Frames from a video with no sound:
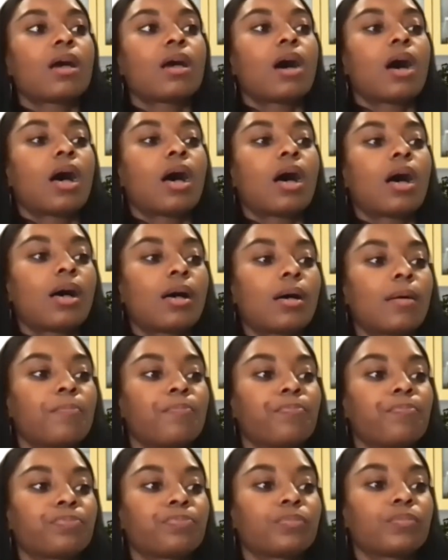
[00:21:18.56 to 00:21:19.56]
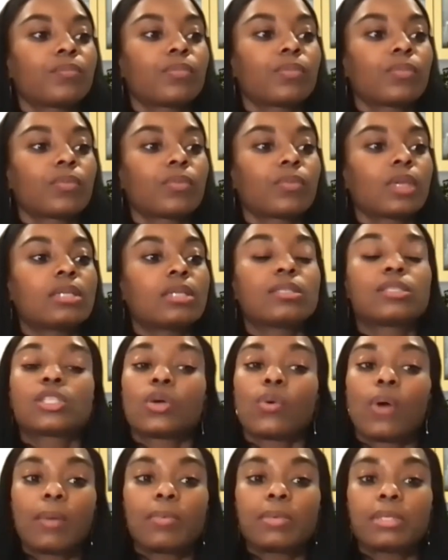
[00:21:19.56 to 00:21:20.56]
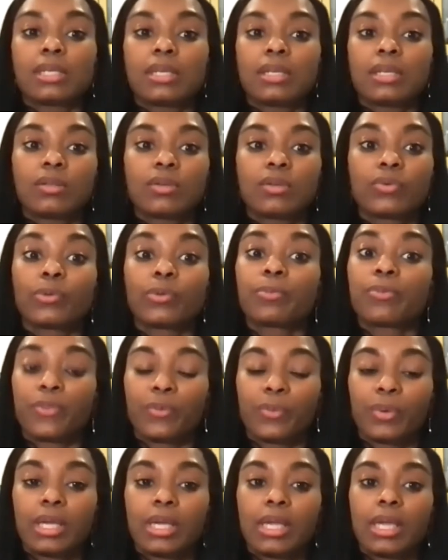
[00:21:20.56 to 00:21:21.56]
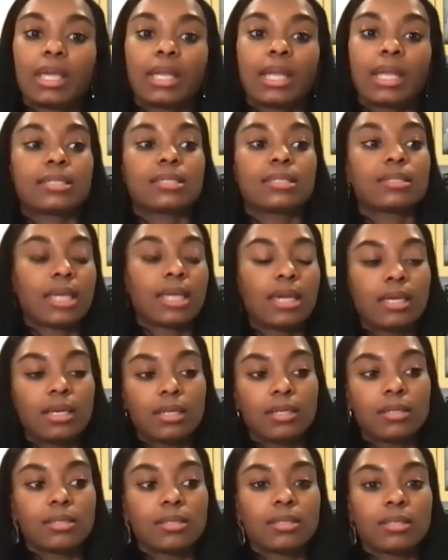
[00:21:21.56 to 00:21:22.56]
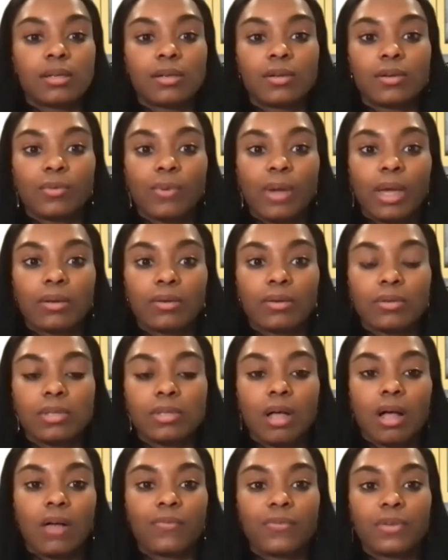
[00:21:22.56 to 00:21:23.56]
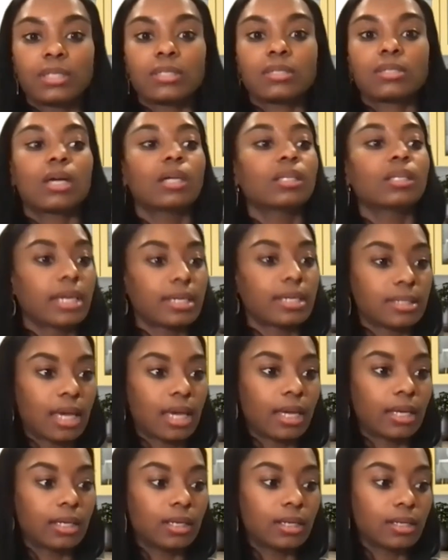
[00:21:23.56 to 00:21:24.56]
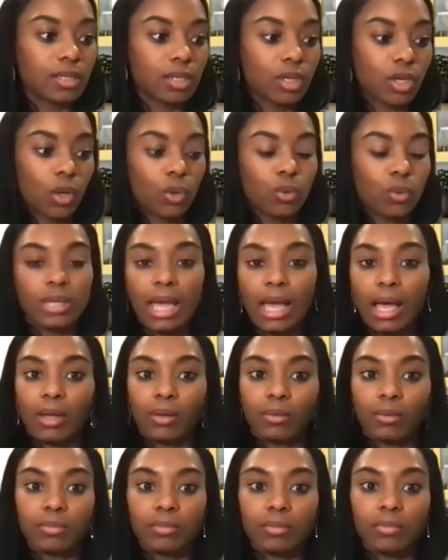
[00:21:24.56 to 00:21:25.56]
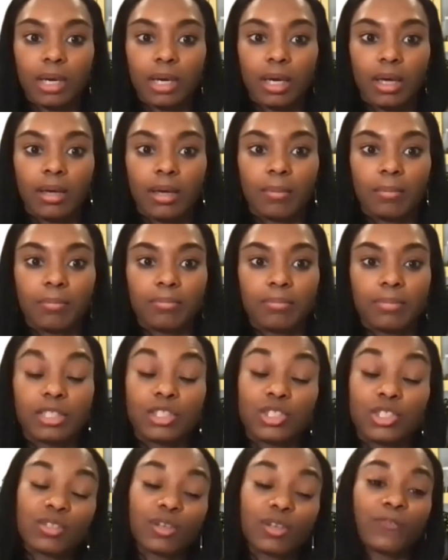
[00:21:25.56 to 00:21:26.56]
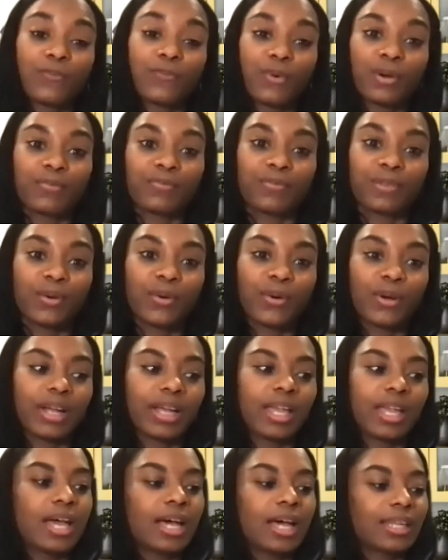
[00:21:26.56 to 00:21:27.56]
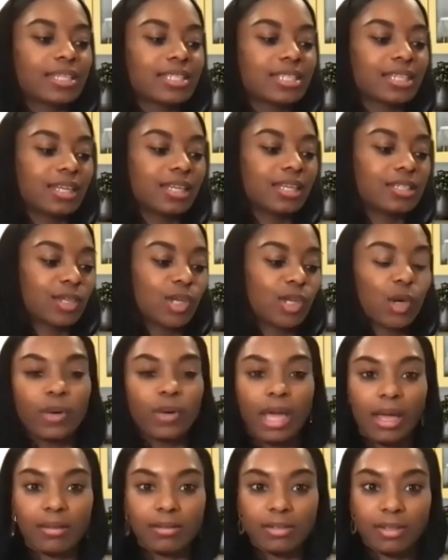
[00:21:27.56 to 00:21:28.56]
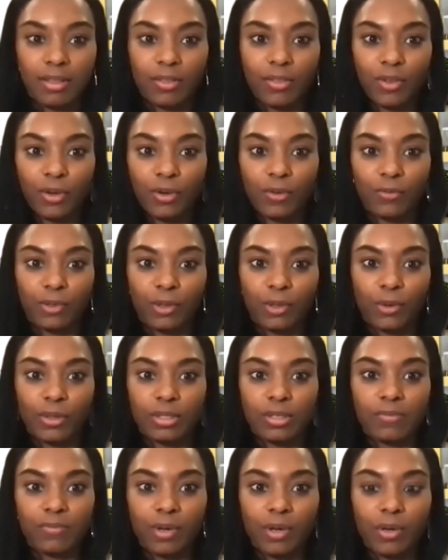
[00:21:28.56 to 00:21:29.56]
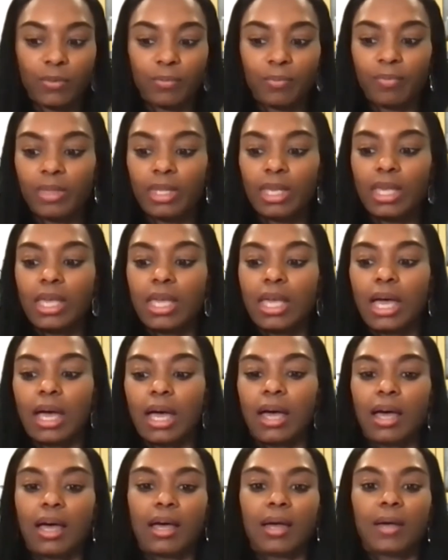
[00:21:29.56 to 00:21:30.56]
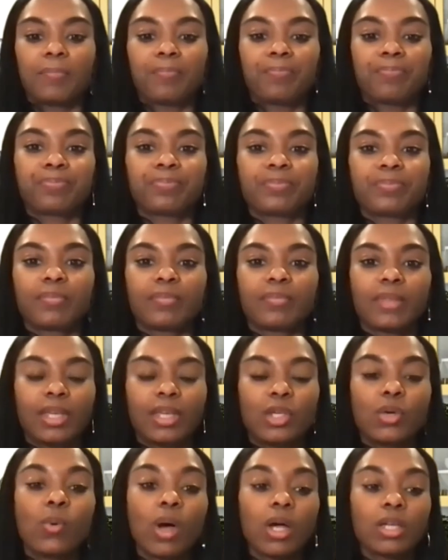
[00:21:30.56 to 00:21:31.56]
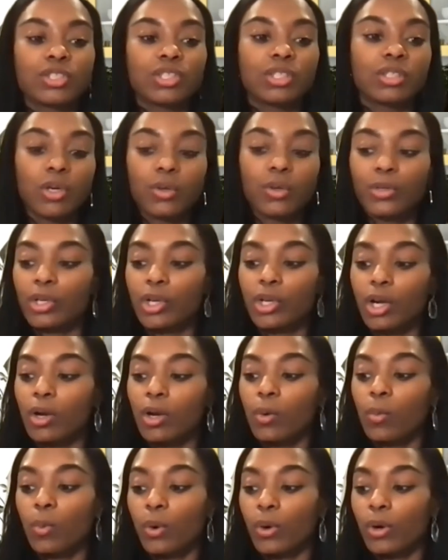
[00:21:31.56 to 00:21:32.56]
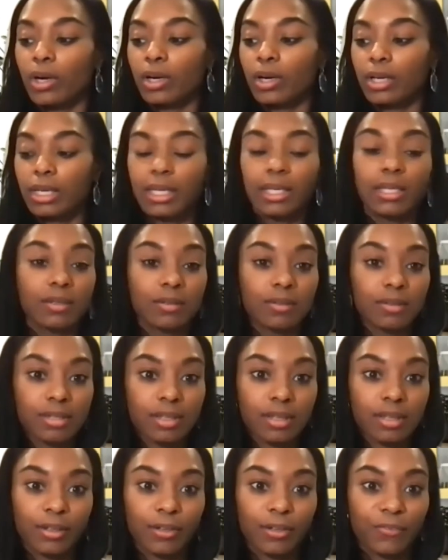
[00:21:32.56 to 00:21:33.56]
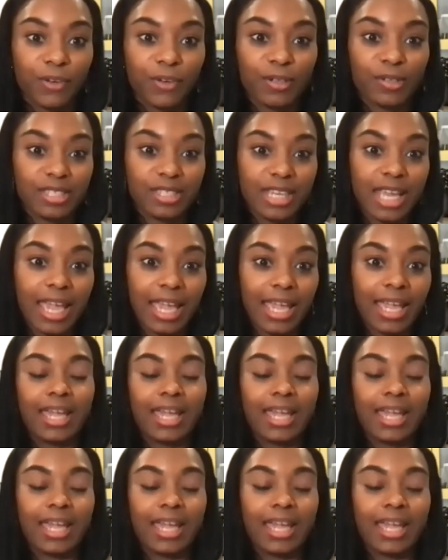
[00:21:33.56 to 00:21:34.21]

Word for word: Um, and so I was in group three and I stayed in Senator Randall's office unless I needed to go down, um, and she's on the fourth floor, unless I needed to go down to the third floor to vote. Um, and you all should know your girl wore heels on her first day,